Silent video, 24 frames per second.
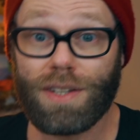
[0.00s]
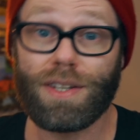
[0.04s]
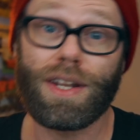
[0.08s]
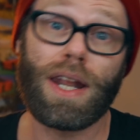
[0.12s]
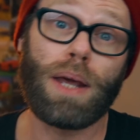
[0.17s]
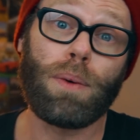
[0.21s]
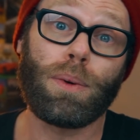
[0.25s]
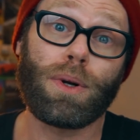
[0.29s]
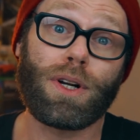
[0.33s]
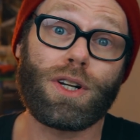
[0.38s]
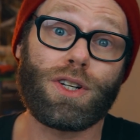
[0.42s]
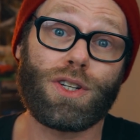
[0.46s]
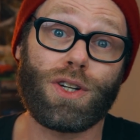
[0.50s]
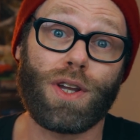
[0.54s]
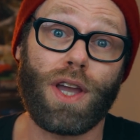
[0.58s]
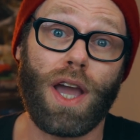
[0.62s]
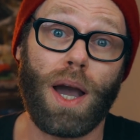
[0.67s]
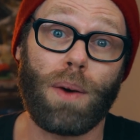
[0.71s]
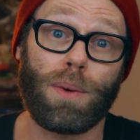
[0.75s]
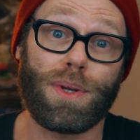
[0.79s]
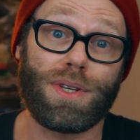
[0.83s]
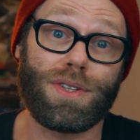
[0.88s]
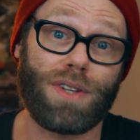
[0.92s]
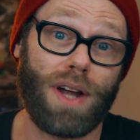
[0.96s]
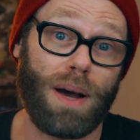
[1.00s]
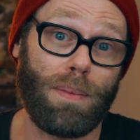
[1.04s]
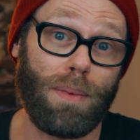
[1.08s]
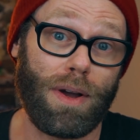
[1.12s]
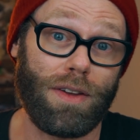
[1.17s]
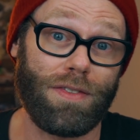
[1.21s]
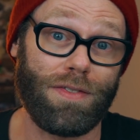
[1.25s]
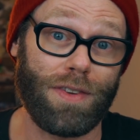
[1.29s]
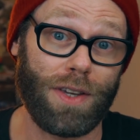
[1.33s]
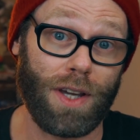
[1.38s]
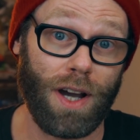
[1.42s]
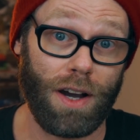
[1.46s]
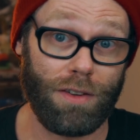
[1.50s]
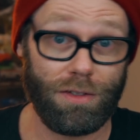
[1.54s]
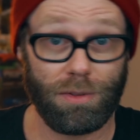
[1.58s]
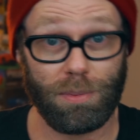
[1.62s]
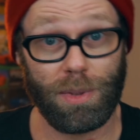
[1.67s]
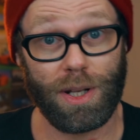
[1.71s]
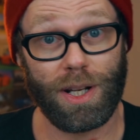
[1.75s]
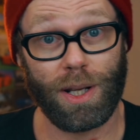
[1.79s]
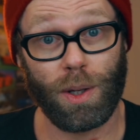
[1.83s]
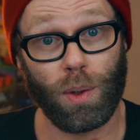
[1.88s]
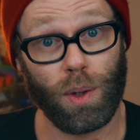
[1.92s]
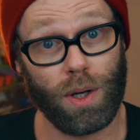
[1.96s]
Today we're going to show you how we stop my Fiat
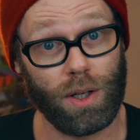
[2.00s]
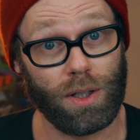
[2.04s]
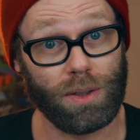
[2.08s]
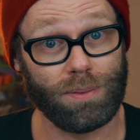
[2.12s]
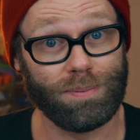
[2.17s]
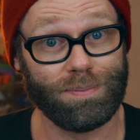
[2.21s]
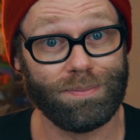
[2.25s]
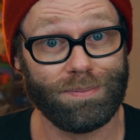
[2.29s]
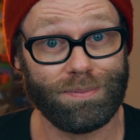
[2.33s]
from eating oil.